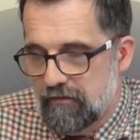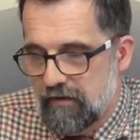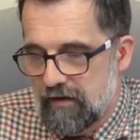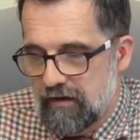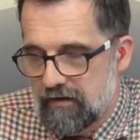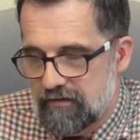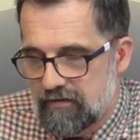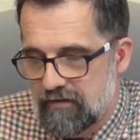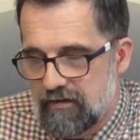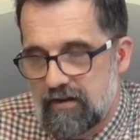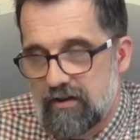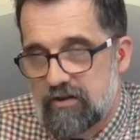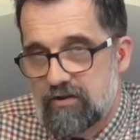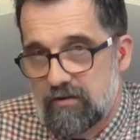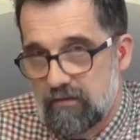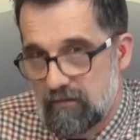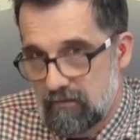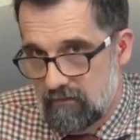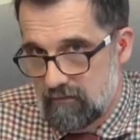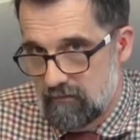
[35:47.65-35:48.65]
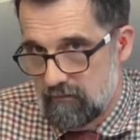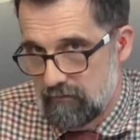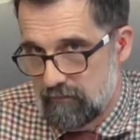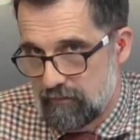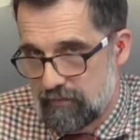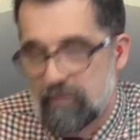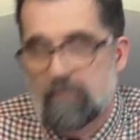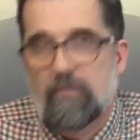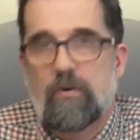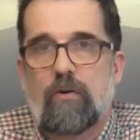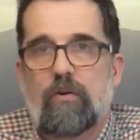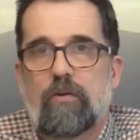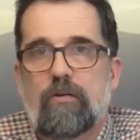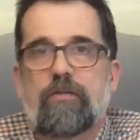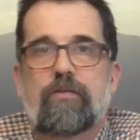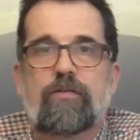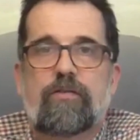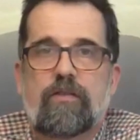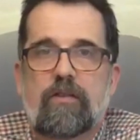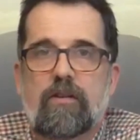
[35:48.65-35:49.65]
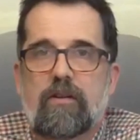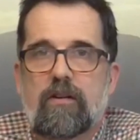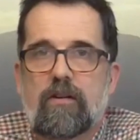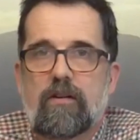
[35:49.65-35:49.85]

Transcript: vaccination promotes